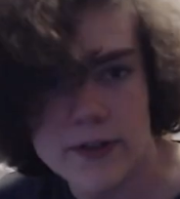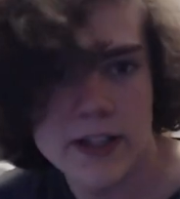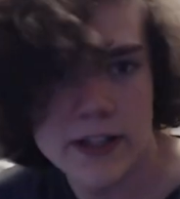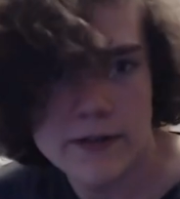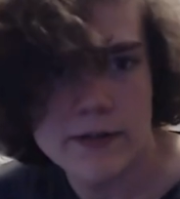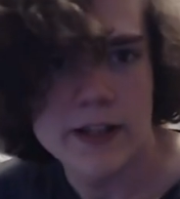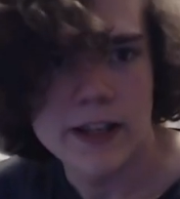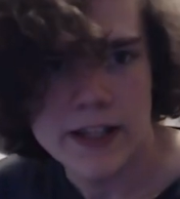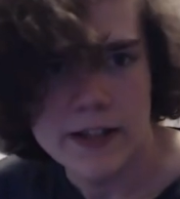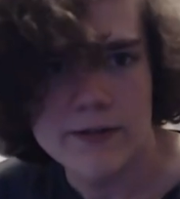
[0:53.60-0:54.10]

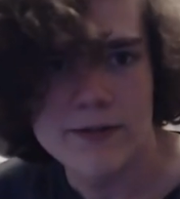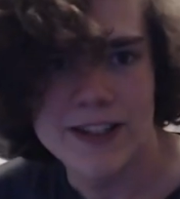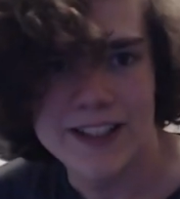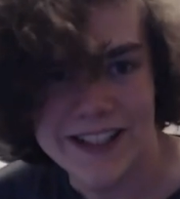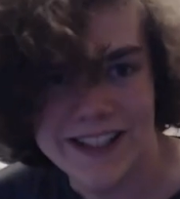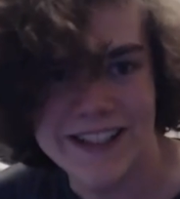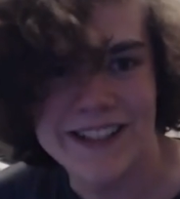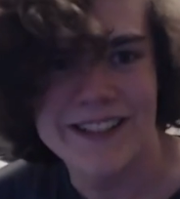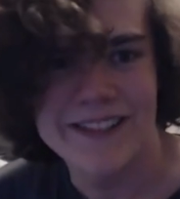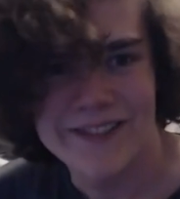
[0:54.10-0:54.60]
really,
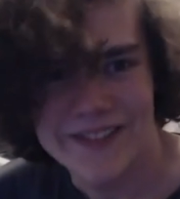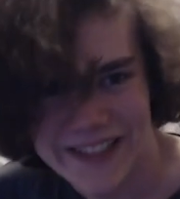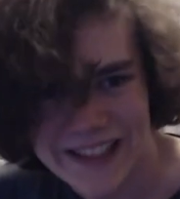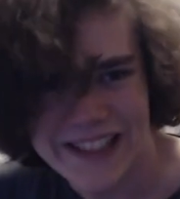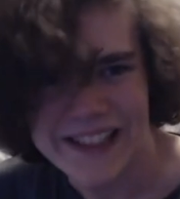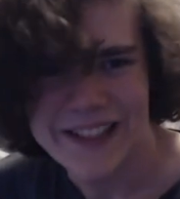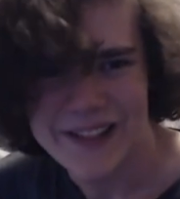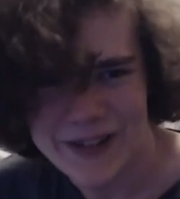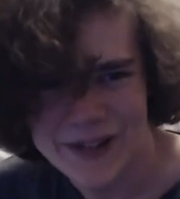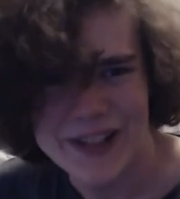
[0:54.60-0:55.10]
really,
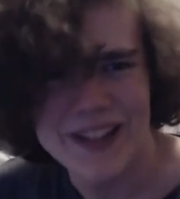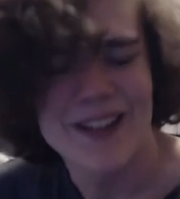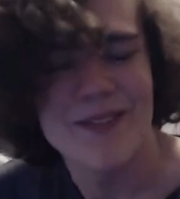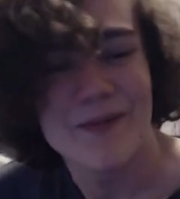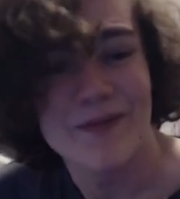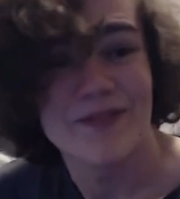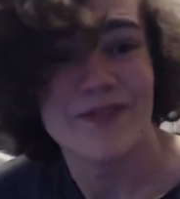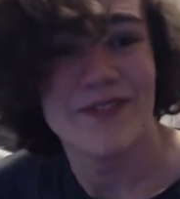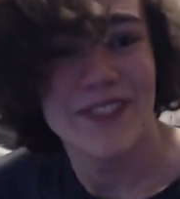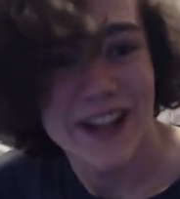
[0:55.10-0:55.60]
really cool, and
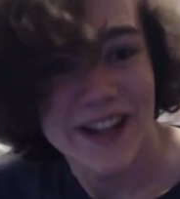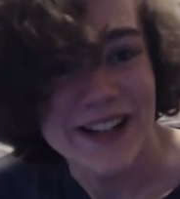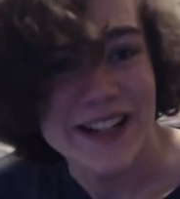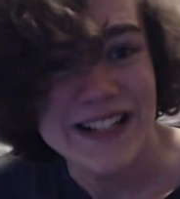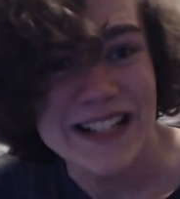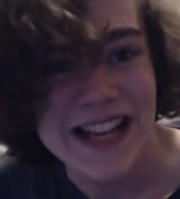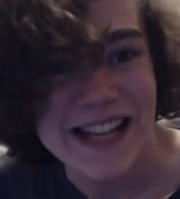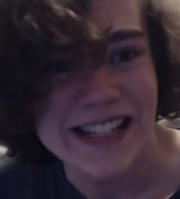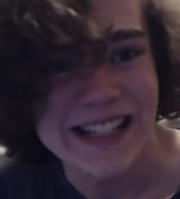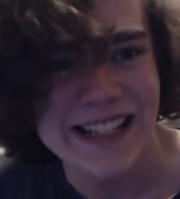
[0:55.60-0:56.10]
I'm very
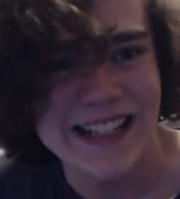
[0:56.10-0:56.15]
excited.